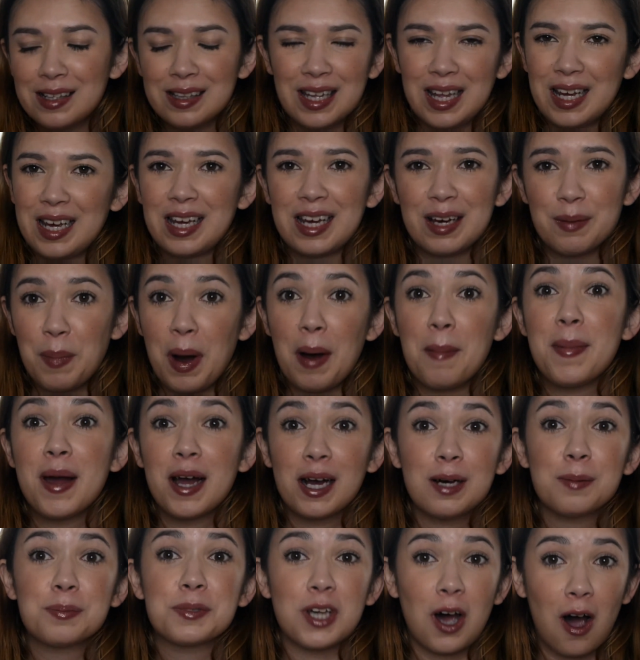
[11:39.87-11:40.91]
Like my
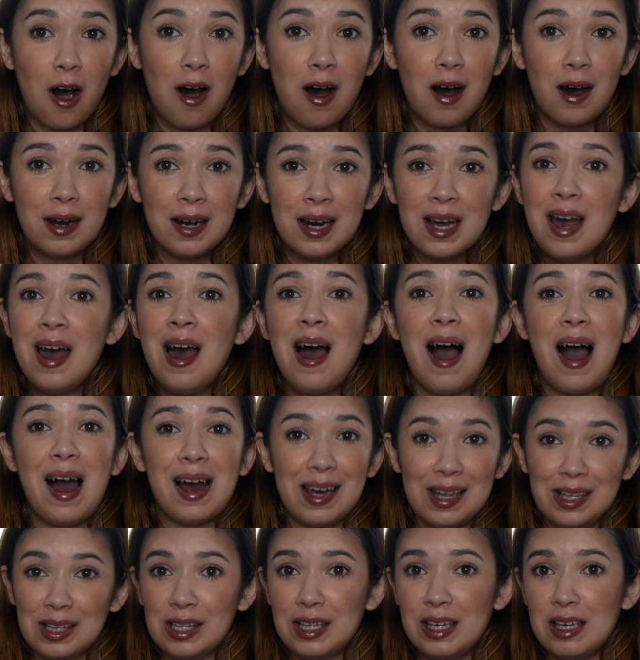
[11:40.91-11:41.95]
makeup's on, I
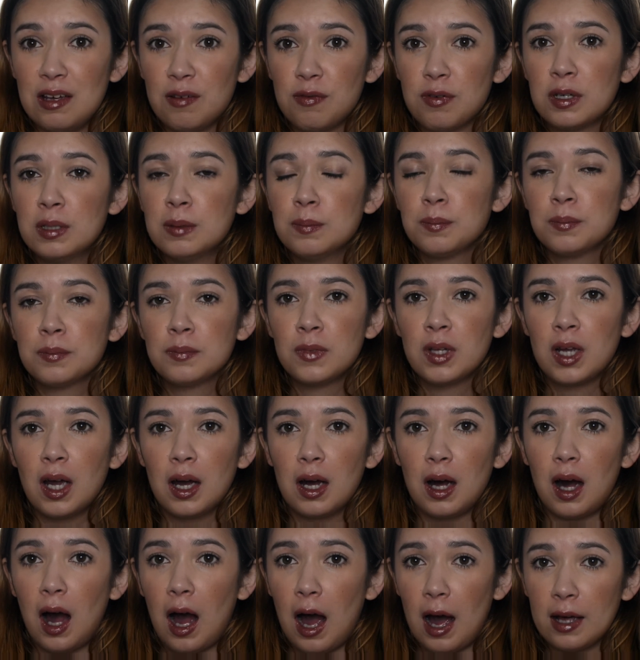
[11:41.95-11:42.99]
can leave.
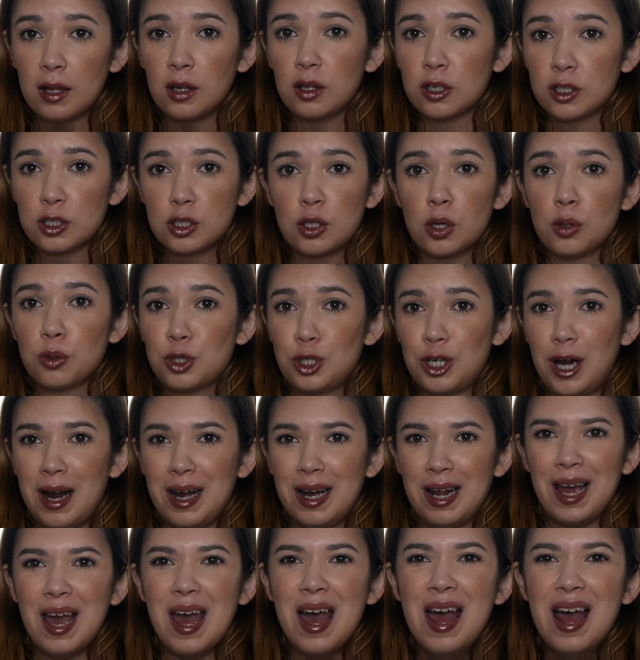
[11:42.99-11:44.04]
I look so
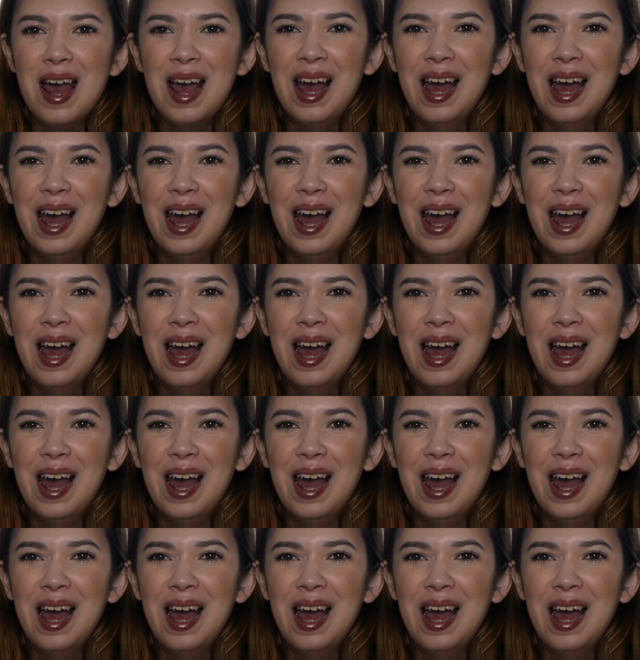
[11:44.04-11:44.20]
shiny.